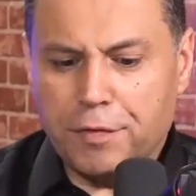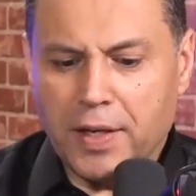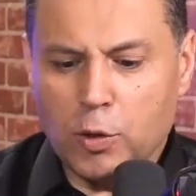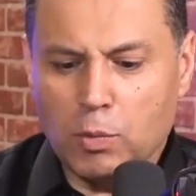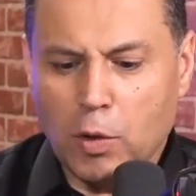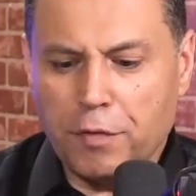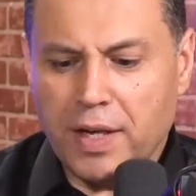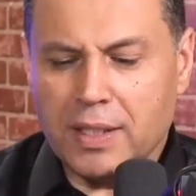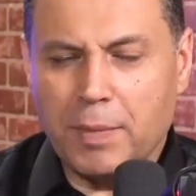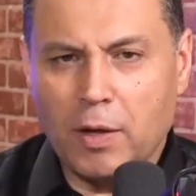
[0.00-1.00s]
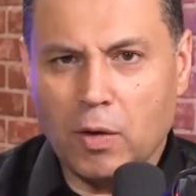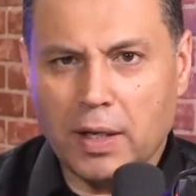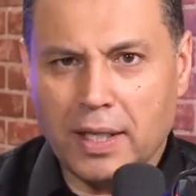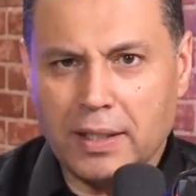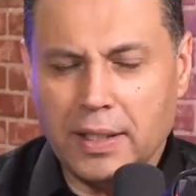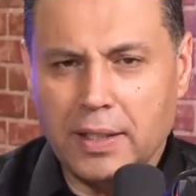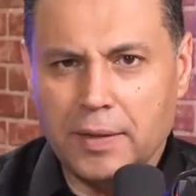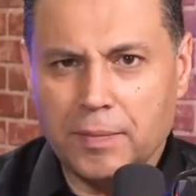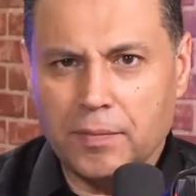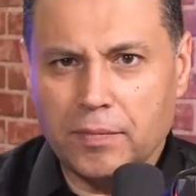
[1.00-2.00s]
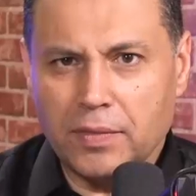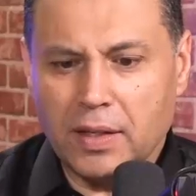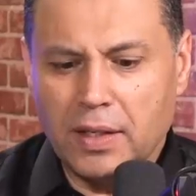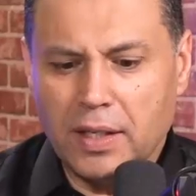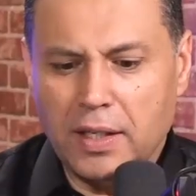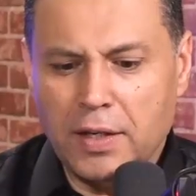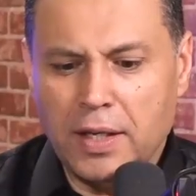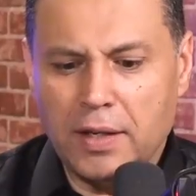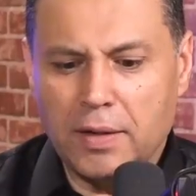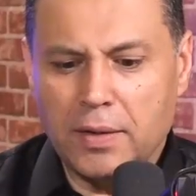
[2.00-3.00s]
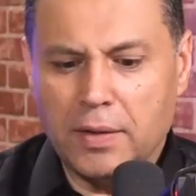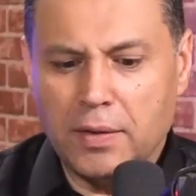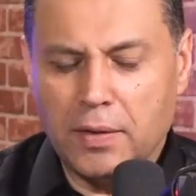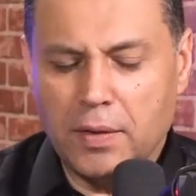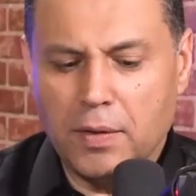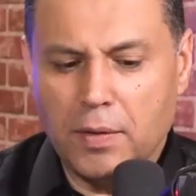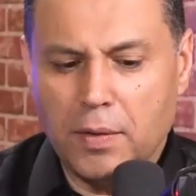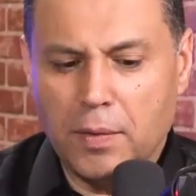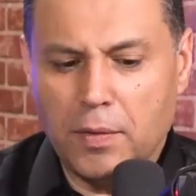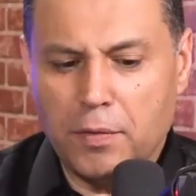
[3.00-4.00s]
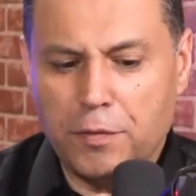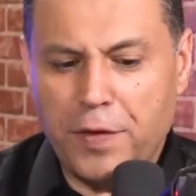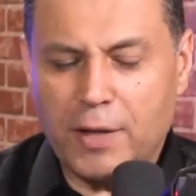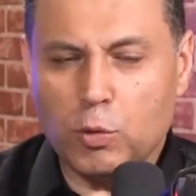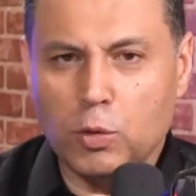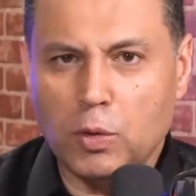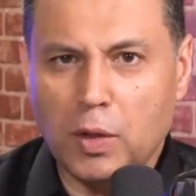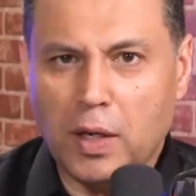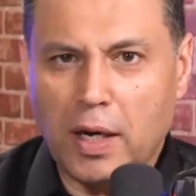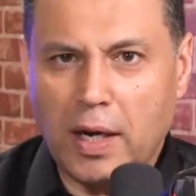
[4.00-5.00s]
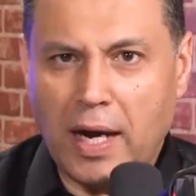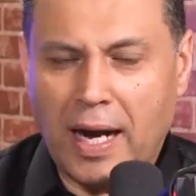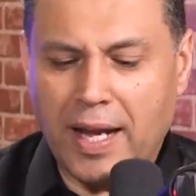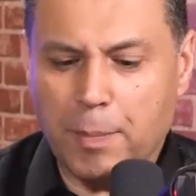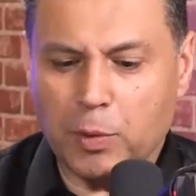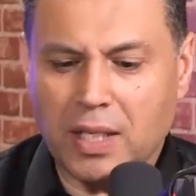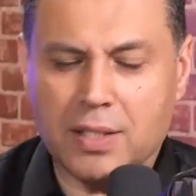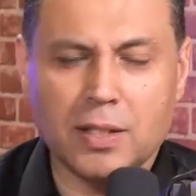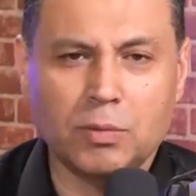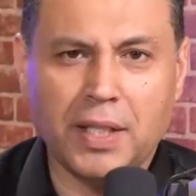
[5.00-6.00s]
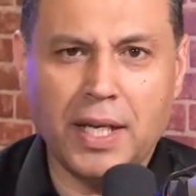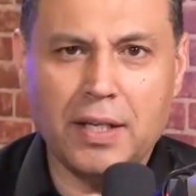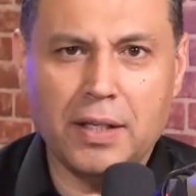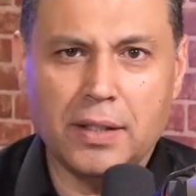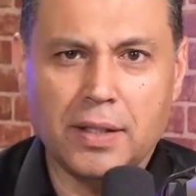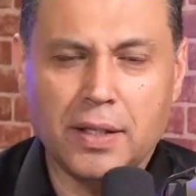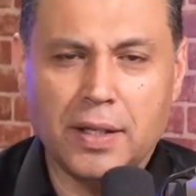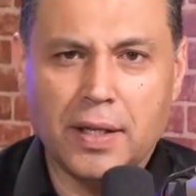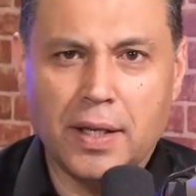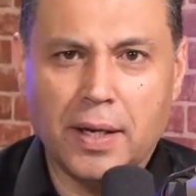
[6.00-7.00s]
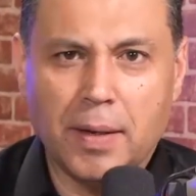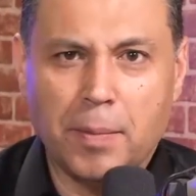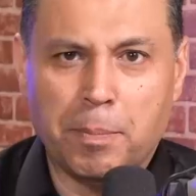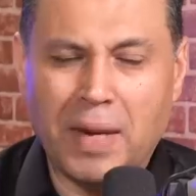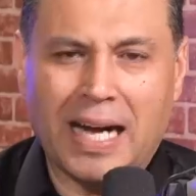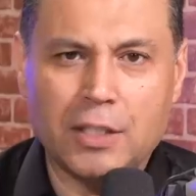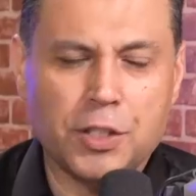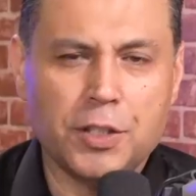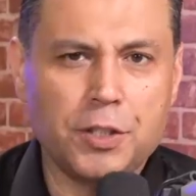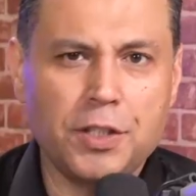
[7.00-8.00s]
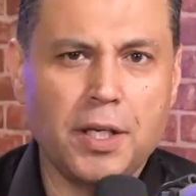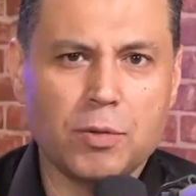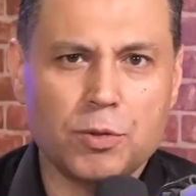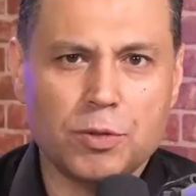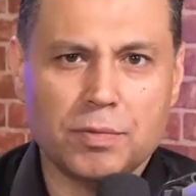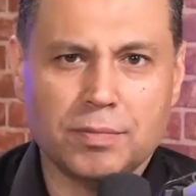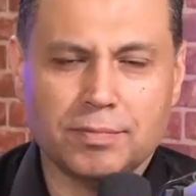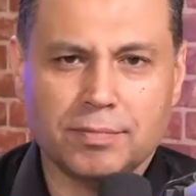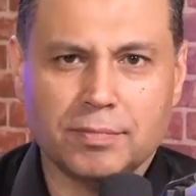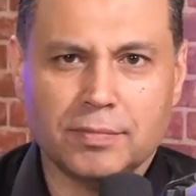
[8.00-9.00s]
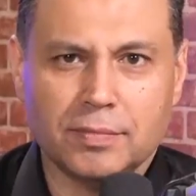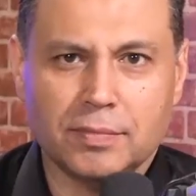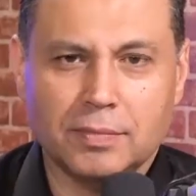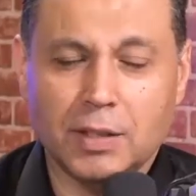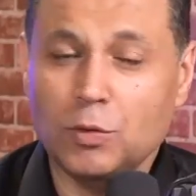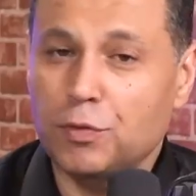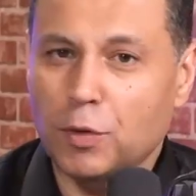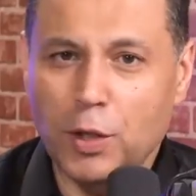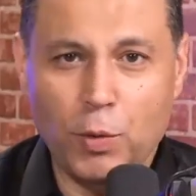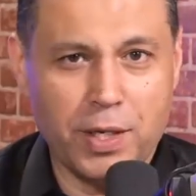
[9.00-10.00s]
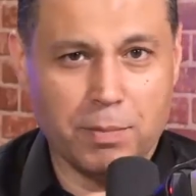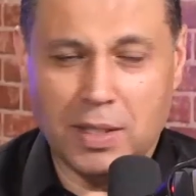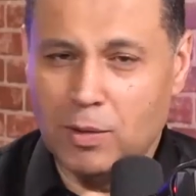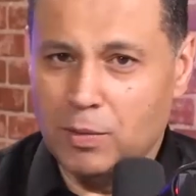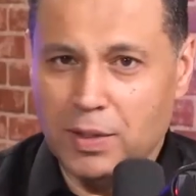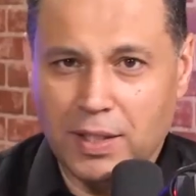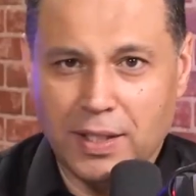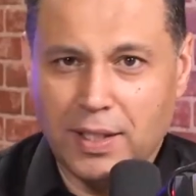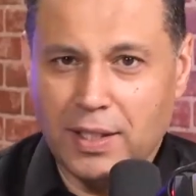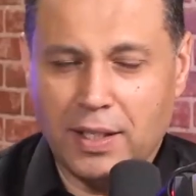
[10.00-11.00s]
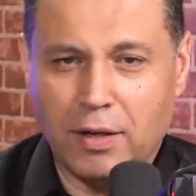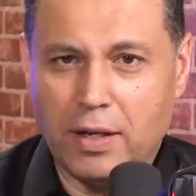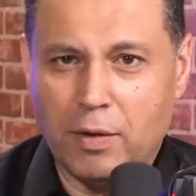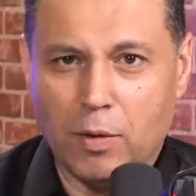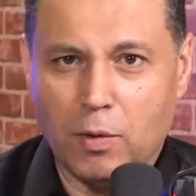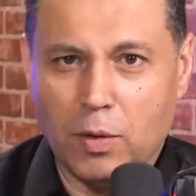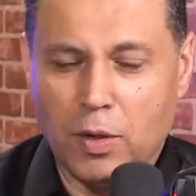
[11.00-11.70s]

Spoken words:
because he did a better offering than his and made his reputation bad before God. But it was not the brother